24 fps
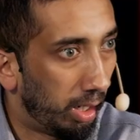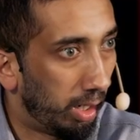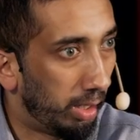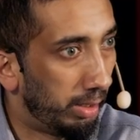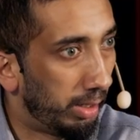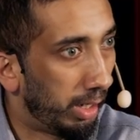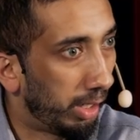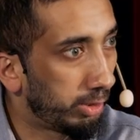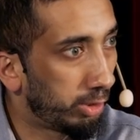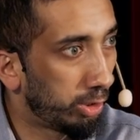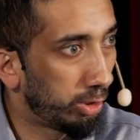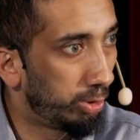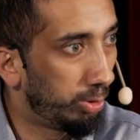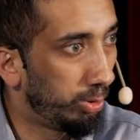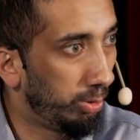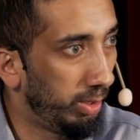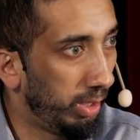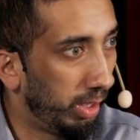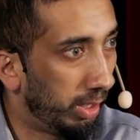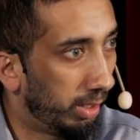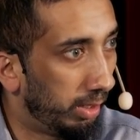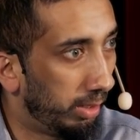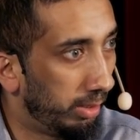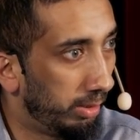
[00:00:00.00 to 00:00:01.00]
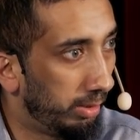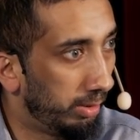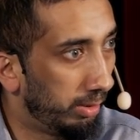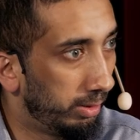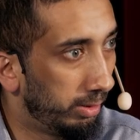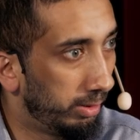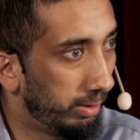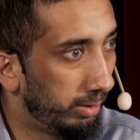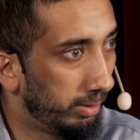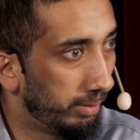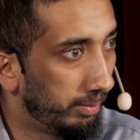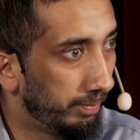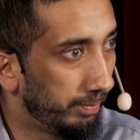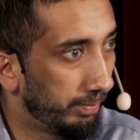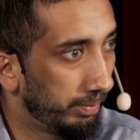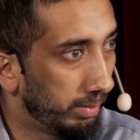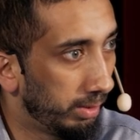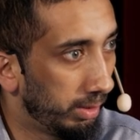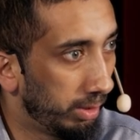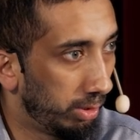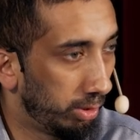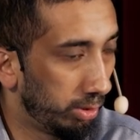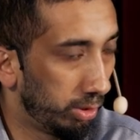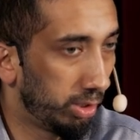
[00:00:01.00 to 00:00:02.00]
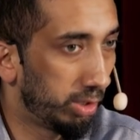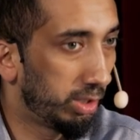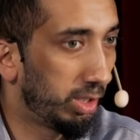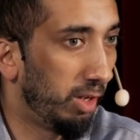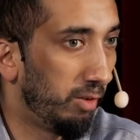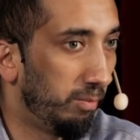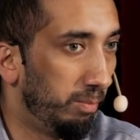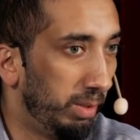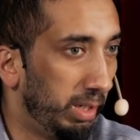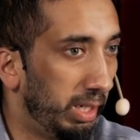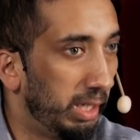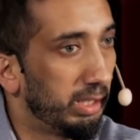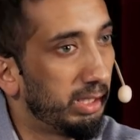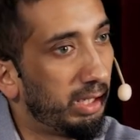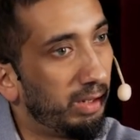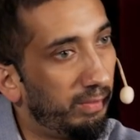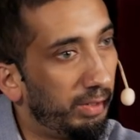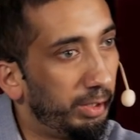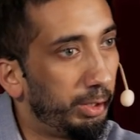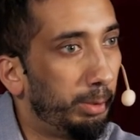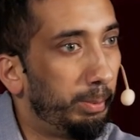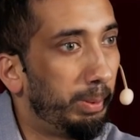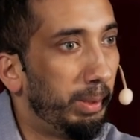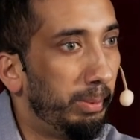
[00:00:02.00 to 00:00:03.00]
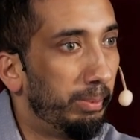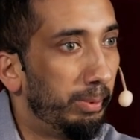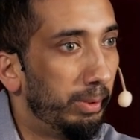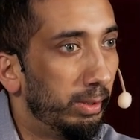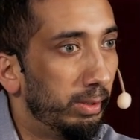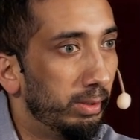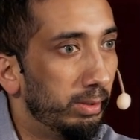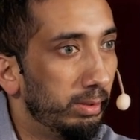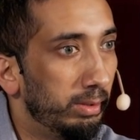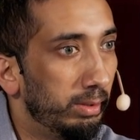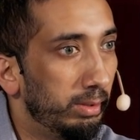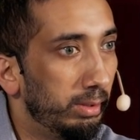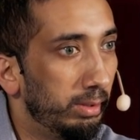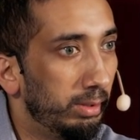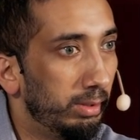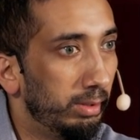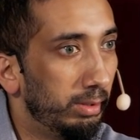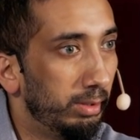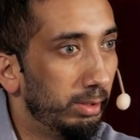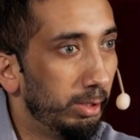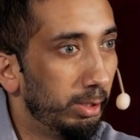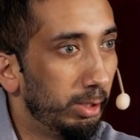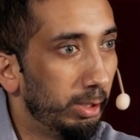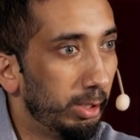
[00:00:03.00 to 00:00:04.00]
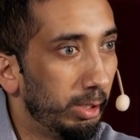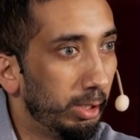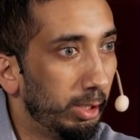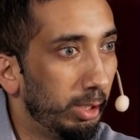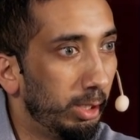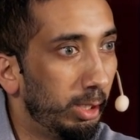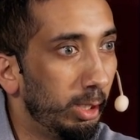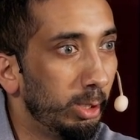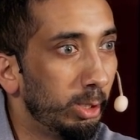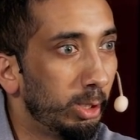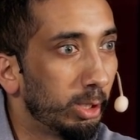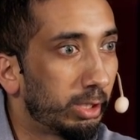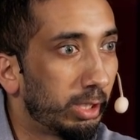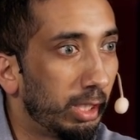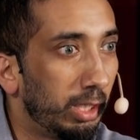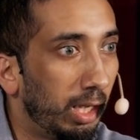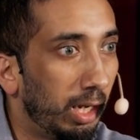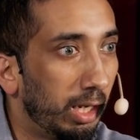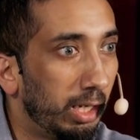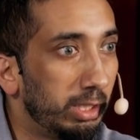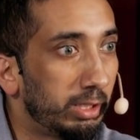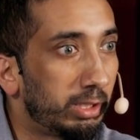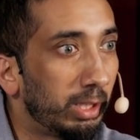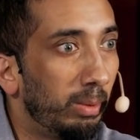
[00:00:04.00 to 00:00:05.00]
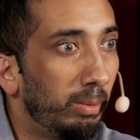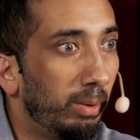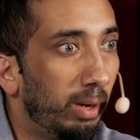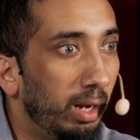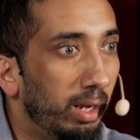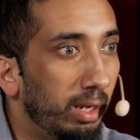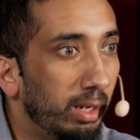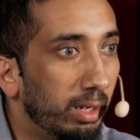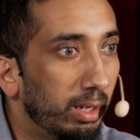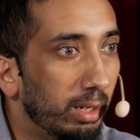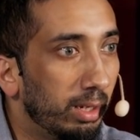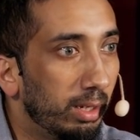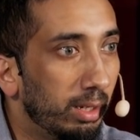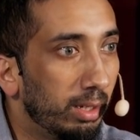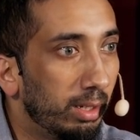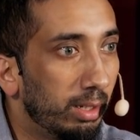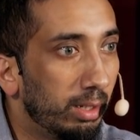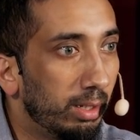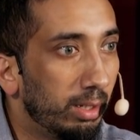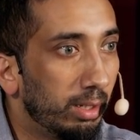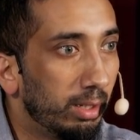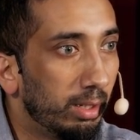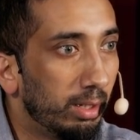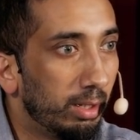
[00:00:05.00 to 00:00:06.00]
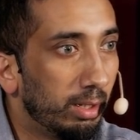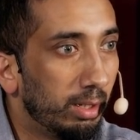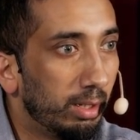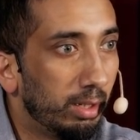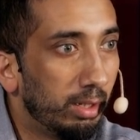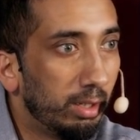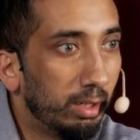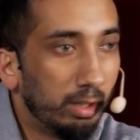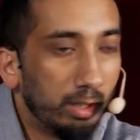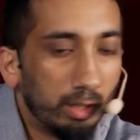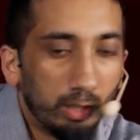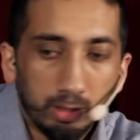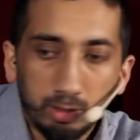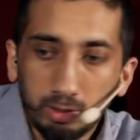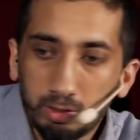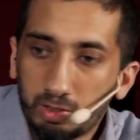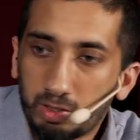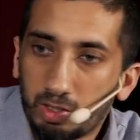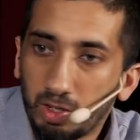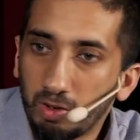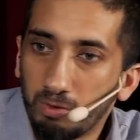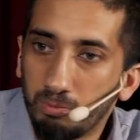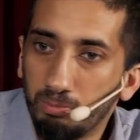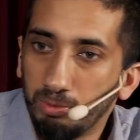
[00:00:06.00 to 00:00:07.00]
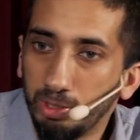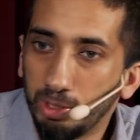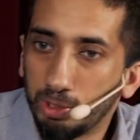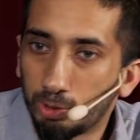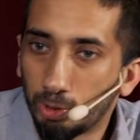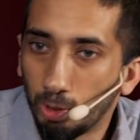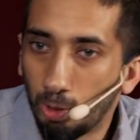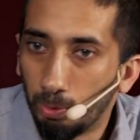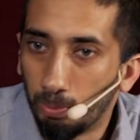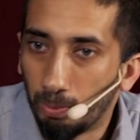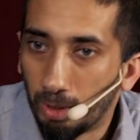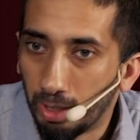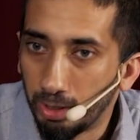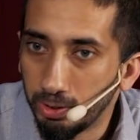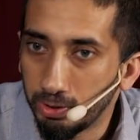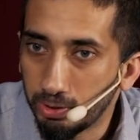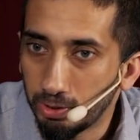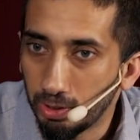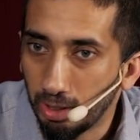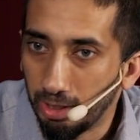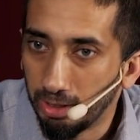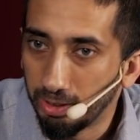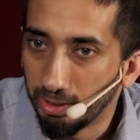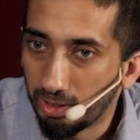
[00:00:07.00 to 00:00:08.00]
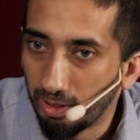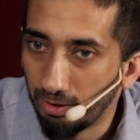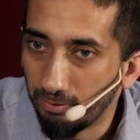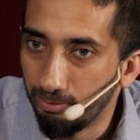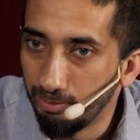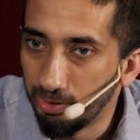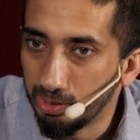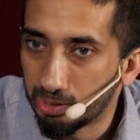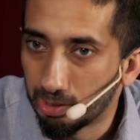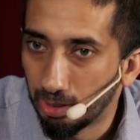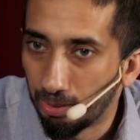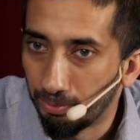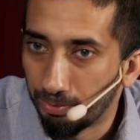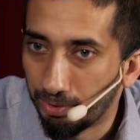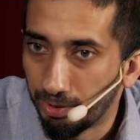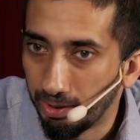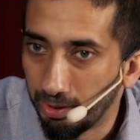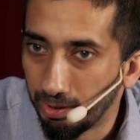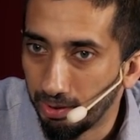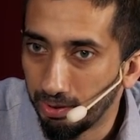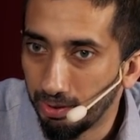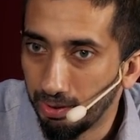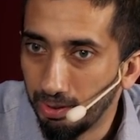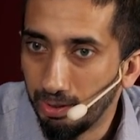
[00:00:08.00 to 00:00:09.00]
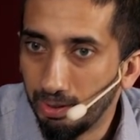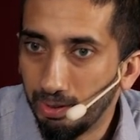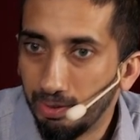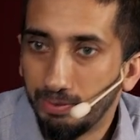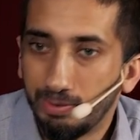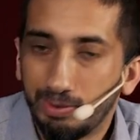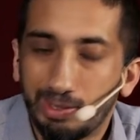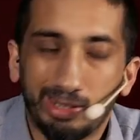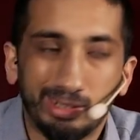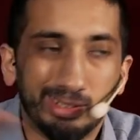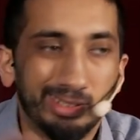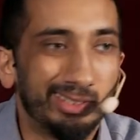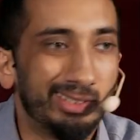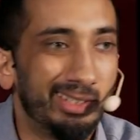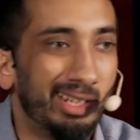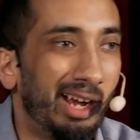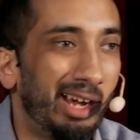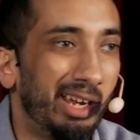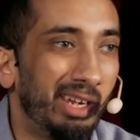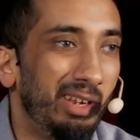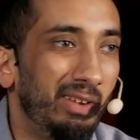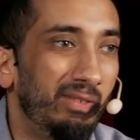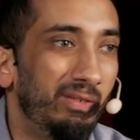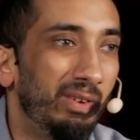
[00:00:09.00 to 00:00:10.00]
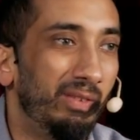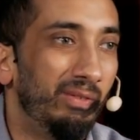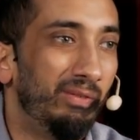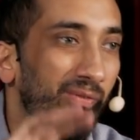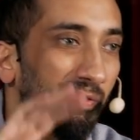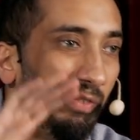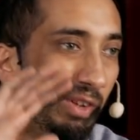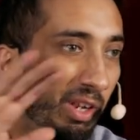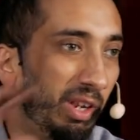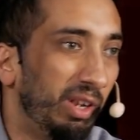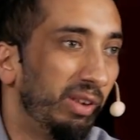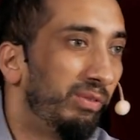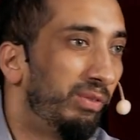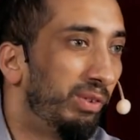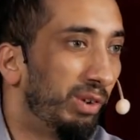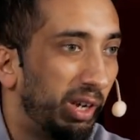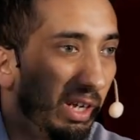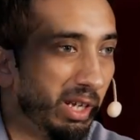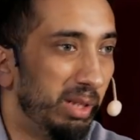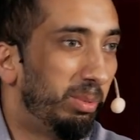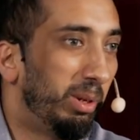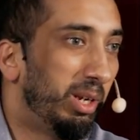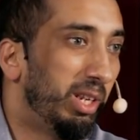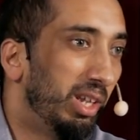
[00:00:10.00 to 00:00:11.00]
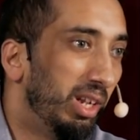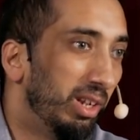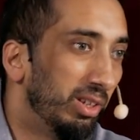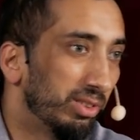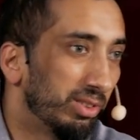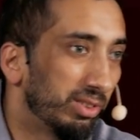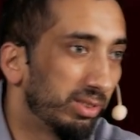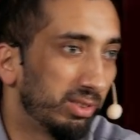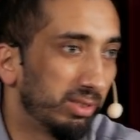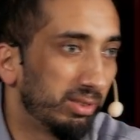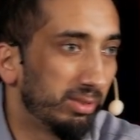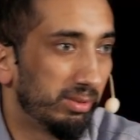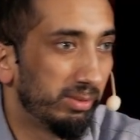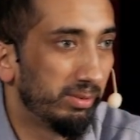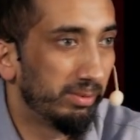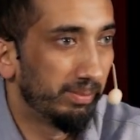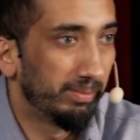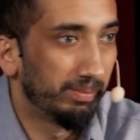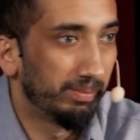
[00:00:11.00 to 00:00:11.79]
And not just dunya. Don't just give me and give other people. He didn't just say that. He said what? Give me so much and give me something that is not even fitting for anybody else.